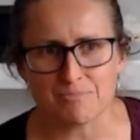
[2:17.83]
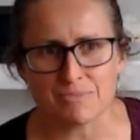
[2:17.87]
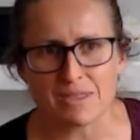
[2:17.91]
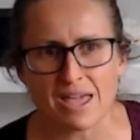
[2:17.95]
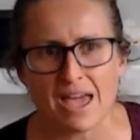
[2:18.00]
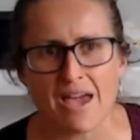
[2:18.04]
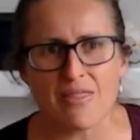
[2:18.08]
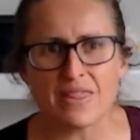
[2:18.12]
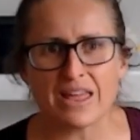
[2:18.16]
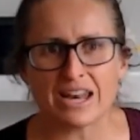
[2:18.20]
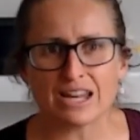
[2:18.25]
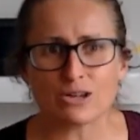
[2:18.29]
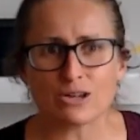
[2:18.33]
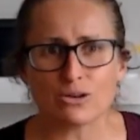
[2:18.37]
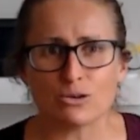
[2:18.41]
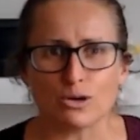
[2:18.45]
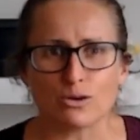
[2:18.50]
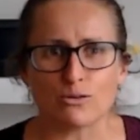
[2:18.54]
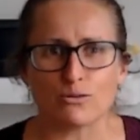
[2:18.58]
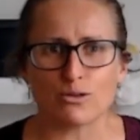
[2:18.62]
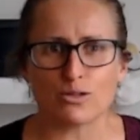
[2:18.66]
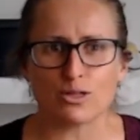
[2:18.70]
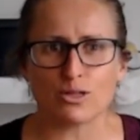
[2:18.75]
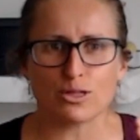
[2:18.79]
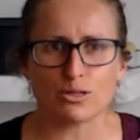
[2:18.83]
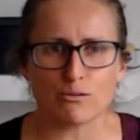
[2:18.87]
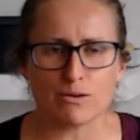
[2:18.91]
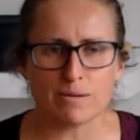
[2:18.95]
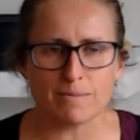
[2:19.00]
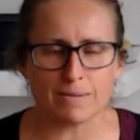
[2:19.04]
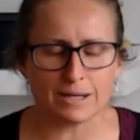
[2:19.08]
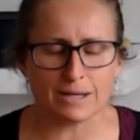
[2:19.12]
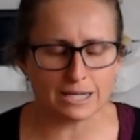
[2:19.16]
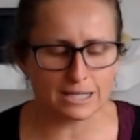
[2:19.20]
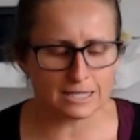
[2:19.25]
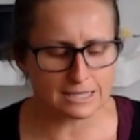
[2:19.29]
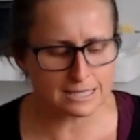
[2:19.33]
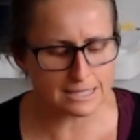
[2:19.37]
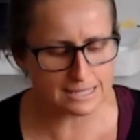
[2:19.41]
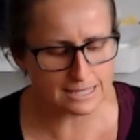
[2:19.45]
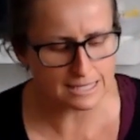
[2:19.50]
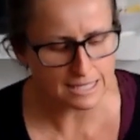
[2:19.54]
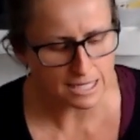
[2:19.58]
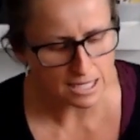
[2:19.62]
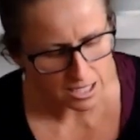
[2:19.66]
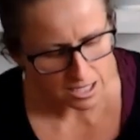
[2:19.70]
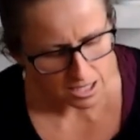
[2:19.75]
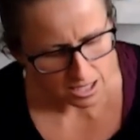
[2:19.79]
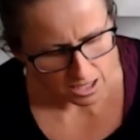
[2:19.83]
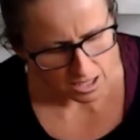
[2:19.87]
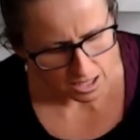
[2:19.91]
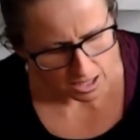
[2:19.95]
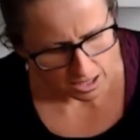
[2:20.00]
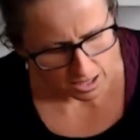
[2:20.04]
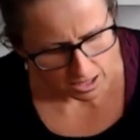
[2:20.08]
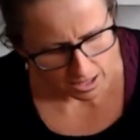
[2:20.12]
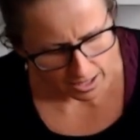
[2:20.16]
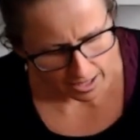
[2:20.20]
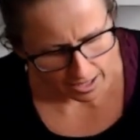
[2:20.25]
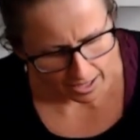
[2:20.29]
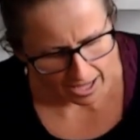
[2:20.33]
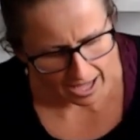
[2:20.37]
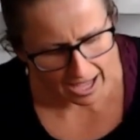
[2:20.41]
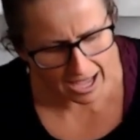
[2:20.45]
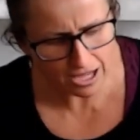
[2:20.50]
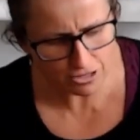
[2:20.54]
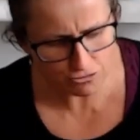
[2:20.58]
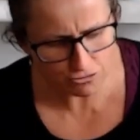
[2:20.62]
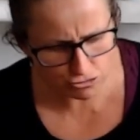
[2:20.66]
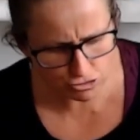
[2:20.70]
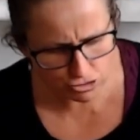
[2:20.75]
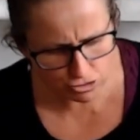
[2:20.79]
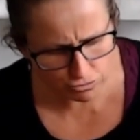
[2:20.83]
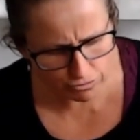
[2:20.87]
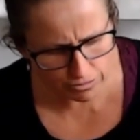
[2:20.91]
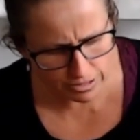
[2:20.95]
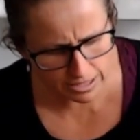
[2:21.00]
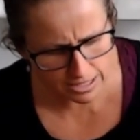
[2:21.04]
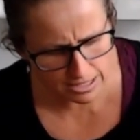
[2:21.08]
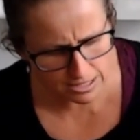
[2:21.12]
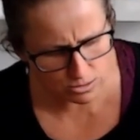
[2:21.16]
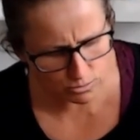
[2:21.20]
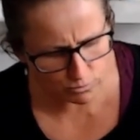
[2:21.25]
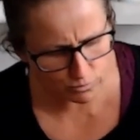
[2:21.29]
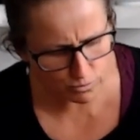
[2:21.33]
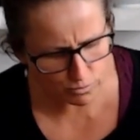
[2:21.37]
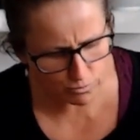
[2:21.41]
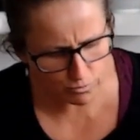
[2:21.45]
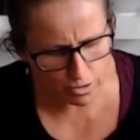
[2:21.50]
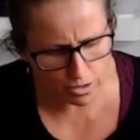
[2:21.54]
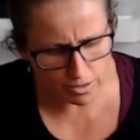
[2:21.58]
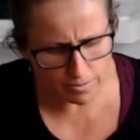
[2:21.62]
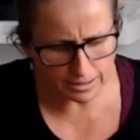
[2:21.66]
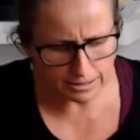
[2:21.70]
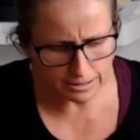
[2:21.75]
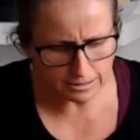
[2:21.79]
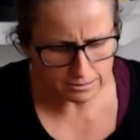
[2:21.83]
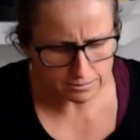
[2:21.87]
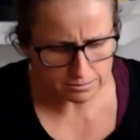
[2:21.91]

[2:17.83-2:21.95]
And then it cooked for three minutes, 100 degrees or Varoma.